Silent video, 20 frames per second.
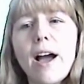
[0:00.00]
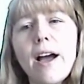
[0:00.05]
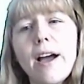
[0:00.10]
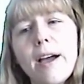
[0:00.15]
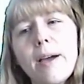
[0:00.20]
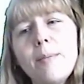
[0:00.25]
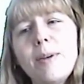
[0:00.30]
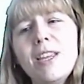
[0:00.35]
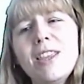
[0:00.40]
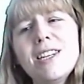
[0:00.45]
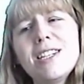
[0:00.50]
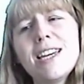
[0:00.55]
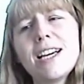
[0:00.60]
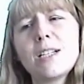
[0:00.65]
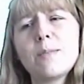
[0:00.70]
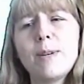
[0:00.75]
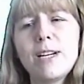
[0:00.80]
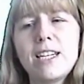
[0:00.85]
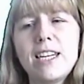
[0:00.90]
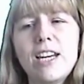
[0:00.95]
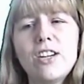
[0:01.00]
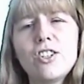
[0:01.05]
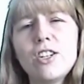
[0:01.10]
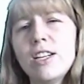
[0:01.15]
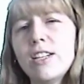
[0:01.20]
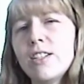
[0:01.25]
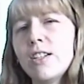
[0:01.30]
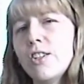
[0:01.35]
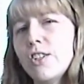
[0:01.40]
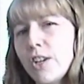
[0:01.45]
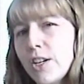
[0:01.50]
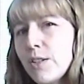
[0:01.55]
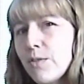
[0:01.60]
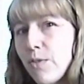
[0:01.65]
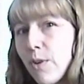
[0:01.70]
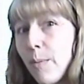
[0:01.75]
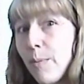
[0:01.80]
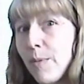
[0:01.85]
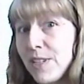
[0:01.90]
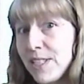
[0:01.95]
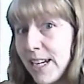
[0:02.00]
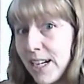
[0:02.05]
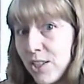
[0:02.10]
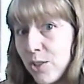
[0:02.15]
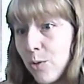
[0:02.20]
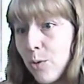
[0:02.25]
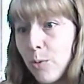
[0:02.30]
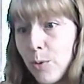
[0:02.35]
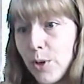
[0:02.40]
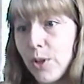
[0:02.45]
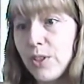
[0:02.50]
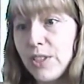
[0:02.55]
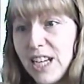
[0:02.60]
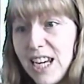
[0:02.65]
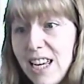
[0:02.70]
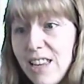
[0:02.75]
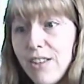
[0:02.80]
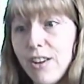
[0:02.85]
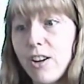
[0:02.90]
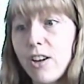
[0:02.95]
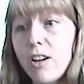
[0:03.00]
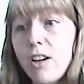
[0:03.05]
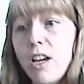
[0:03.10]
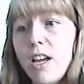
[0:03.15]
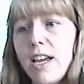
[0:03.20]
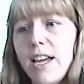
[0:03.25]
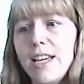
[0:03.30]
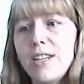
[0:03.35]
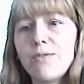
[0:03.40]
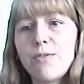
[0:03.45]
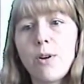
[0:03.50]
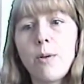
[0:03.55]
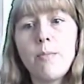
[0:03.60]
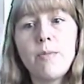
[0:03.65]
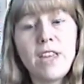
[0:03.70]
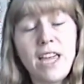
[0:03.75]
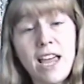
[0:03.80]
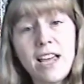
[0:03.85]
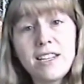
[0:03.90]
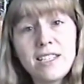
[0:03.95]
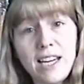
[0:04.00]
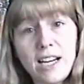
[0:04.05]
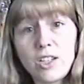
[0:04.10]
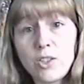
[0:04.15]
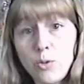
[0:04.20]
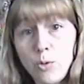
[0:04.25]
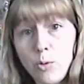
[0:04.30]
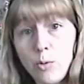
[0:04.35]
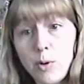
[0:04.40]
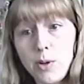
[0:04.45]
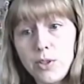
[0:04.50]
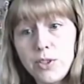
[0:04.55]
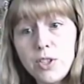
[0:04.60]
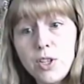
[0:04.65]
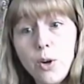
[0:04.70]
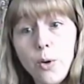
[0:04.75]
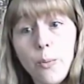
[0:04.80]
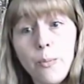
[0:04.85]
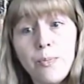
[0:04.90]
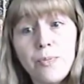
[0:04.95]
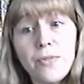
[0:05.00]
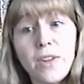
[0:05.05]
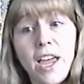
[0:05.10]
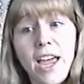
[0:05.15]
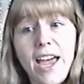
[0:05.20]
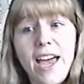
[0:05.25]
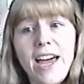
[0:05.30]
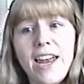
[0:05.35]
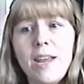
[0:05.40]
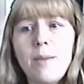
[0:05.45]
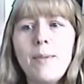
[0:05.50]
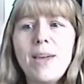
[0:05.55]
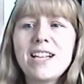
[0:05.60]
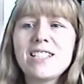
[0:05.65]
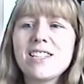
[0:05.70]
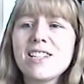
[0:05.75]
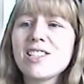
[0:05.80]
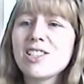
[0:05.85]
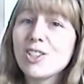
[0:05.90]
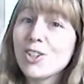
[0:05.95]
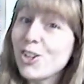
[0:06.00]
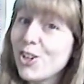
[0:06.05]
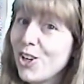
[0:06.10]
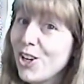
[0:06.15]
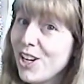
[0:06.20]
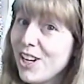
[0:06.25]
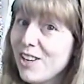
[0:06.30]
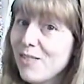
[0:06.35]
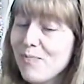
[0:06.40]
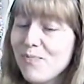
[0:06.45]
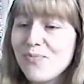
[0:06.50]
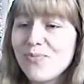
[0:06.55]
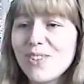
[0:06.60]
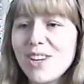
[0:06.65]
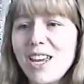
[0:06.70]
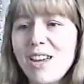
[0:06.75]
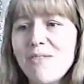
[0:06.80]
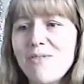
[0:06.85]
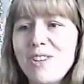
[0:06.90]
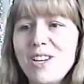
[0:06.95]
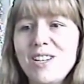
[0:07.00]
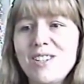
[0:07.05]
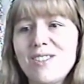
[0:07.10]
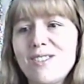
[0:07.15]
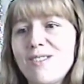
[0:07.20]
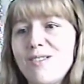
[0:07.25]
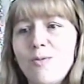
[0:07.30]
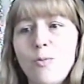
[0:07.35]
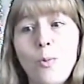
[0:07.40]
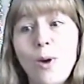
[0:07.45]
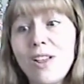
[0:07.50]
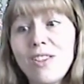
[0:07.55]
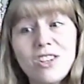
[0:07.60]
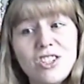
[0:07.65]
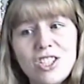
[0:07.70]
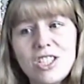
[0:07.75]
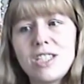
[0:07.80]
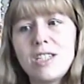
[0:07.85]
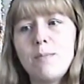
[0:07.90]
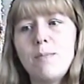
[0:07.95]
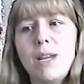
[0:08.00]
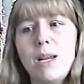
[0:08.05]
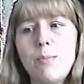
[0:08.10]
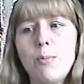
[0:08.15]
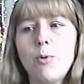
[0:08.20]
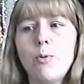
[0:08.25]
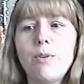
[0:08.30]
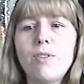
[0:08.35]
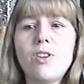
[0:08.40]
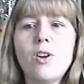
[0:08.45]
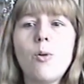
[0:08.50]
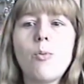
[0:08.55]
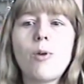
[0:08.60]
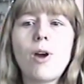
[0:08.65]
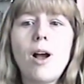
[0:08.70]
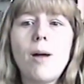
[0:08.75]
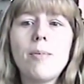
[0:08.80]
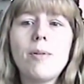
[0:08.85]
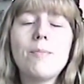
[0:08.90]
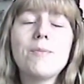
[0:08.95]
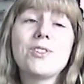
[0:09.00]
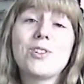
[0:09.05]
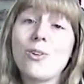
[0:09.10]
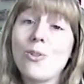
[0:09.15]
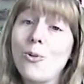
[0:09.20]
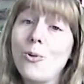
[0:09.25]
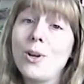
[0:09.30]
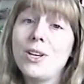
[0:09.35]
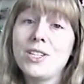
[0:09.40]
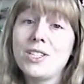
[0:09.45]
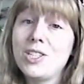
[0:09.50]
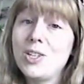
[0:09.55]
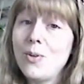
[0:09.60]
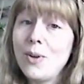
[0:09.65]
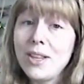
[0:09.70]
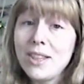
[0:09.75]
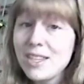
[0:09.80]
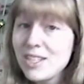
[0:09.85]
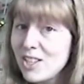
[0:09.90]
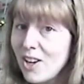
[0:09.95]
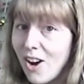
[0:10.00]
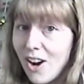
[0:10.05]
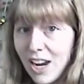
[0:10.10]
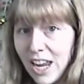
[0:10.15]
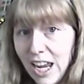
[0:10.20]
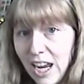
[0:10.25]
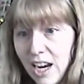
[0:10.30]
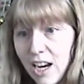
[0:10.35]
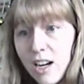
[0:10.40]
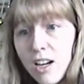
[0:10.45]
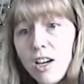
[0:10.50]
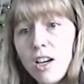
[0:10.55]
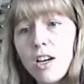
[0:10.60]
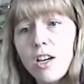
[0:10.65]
I mean, this expectation isn't just from the sexual world either, it's from the asexual world too, and it makes us look good if these well-adjusted people with no problems are the ones doing the talking.